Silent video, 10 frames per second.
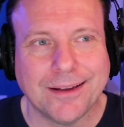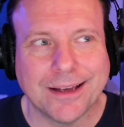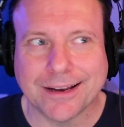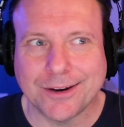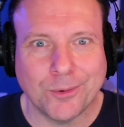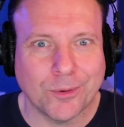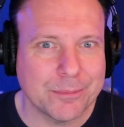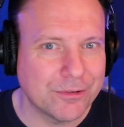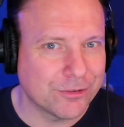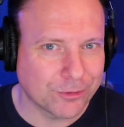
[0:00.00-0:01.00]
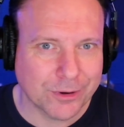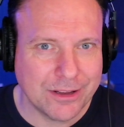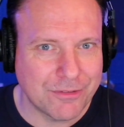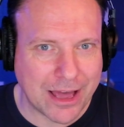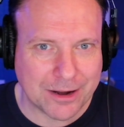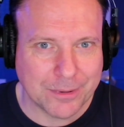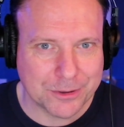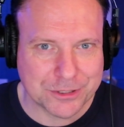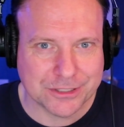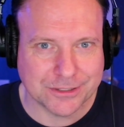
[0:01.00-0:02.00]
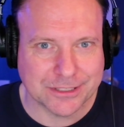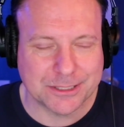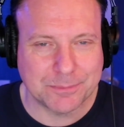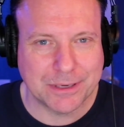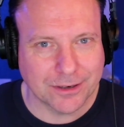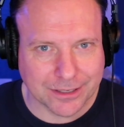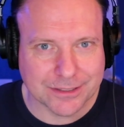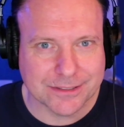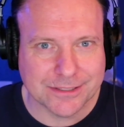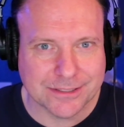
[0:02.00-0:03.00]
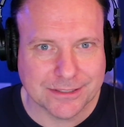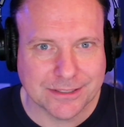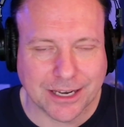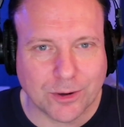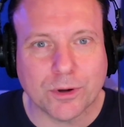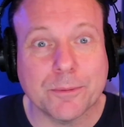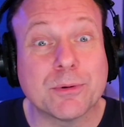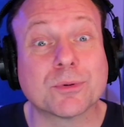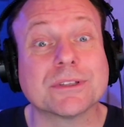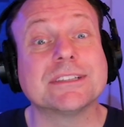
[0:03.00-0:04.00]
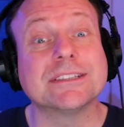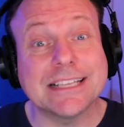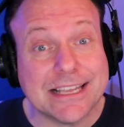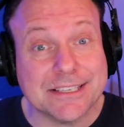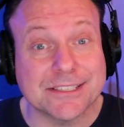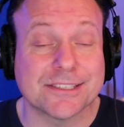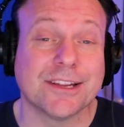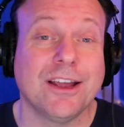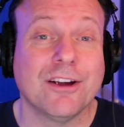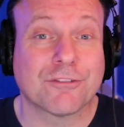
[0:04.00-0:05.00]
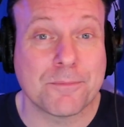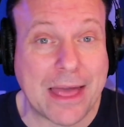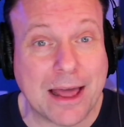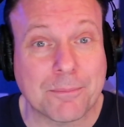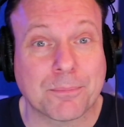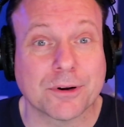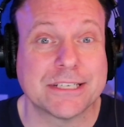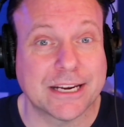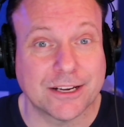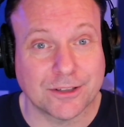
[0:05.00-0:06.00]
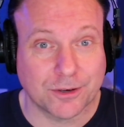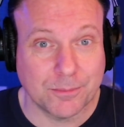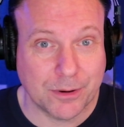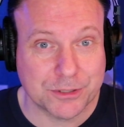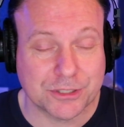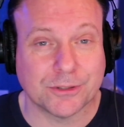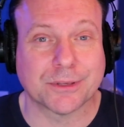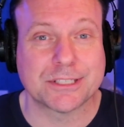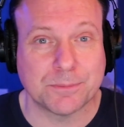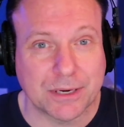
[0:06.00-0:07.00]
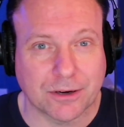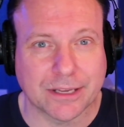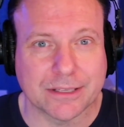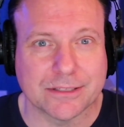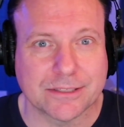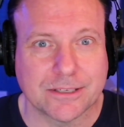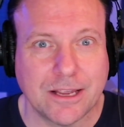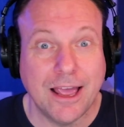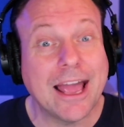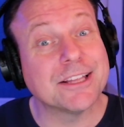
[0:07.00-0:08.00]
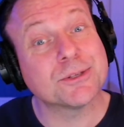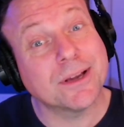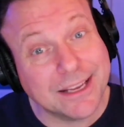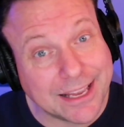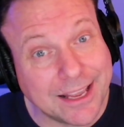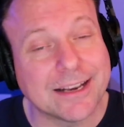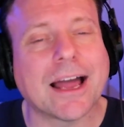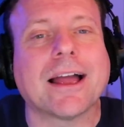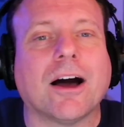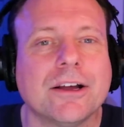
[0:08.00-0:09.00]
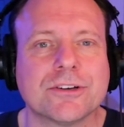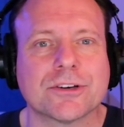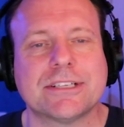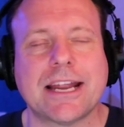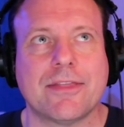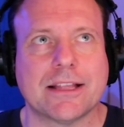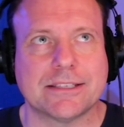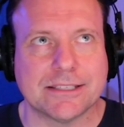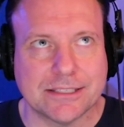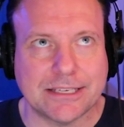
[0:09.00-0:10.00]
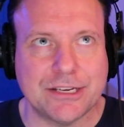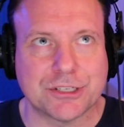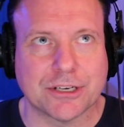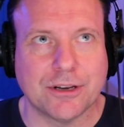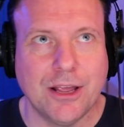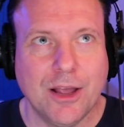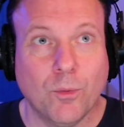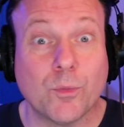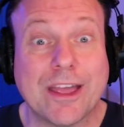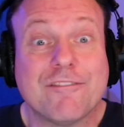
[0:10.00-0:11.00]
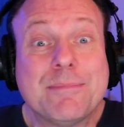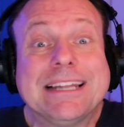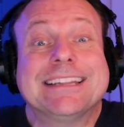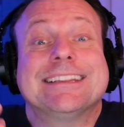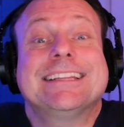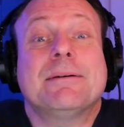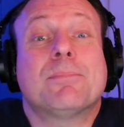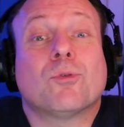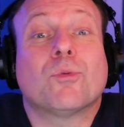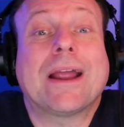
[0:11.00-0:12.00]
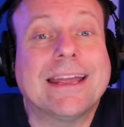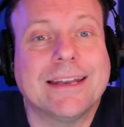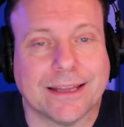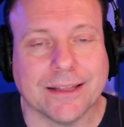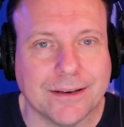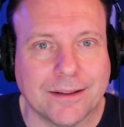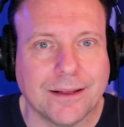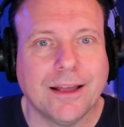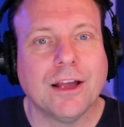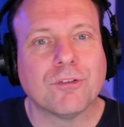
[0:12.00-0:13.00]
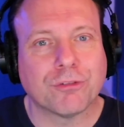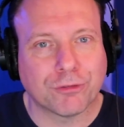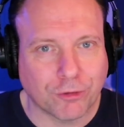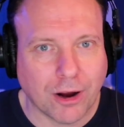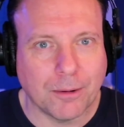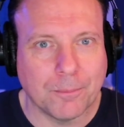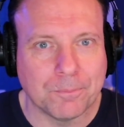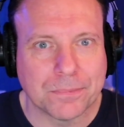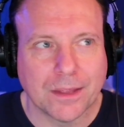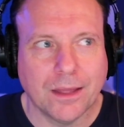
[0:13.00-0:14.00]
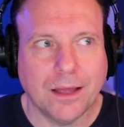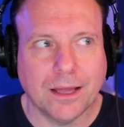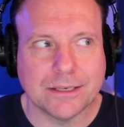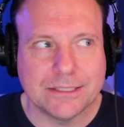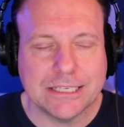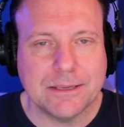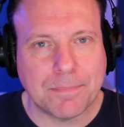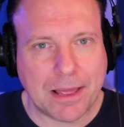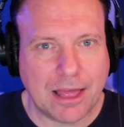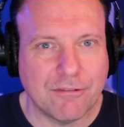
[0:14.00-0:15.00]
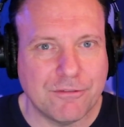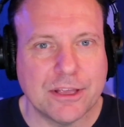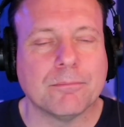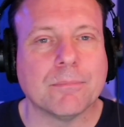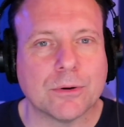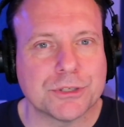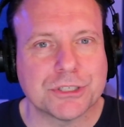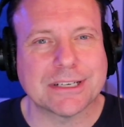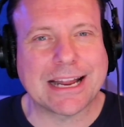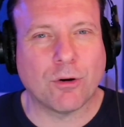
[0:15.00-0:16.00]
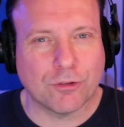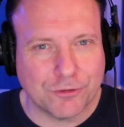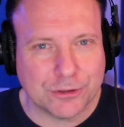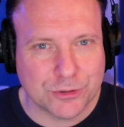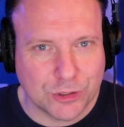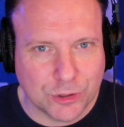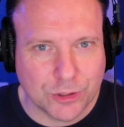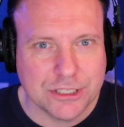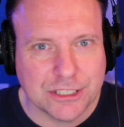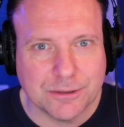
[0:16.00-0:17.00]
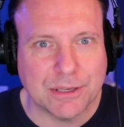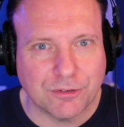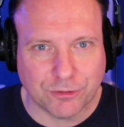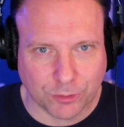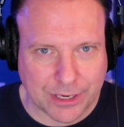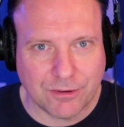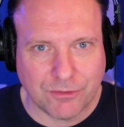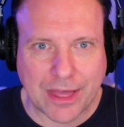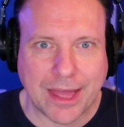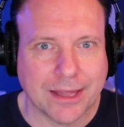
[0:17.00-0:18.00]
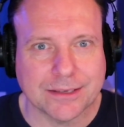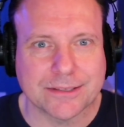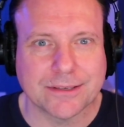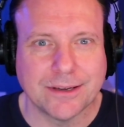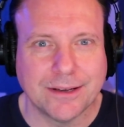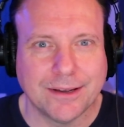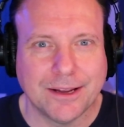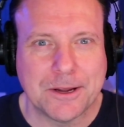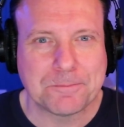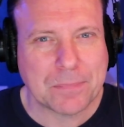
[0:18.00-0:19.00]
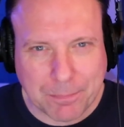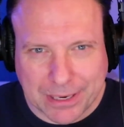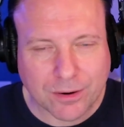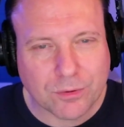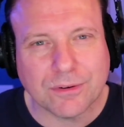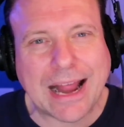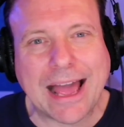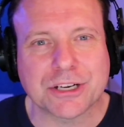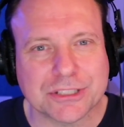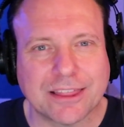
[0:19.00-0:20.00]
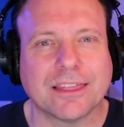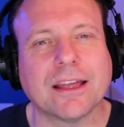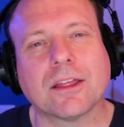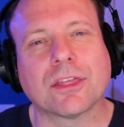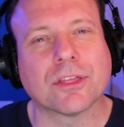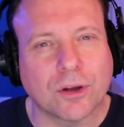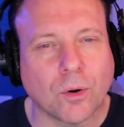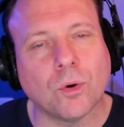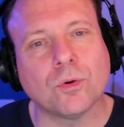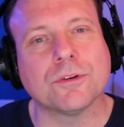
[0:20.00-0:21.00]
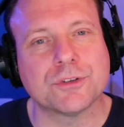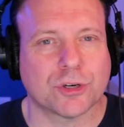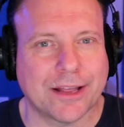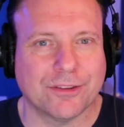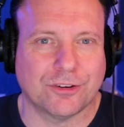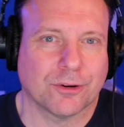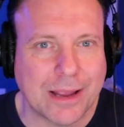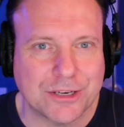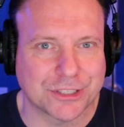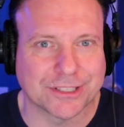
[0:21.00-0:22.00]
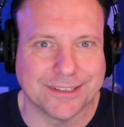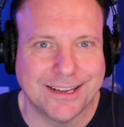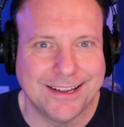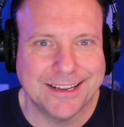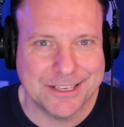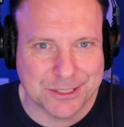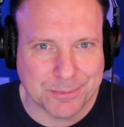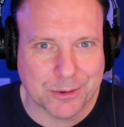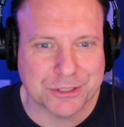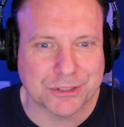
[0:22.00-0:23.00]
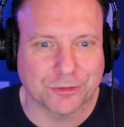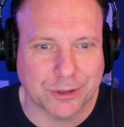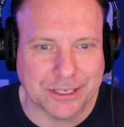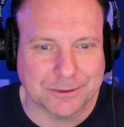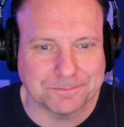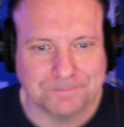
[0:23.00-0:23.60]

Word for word: And I don't want to be free of that emotional experience. I don't want to be released from that particular emotional experience. And so, again, I understand that sensation when we have been liberated from a deep, heavy emotion, how it feels good to be free of that. But I don't actually think the goal of transformation is emotional freedom.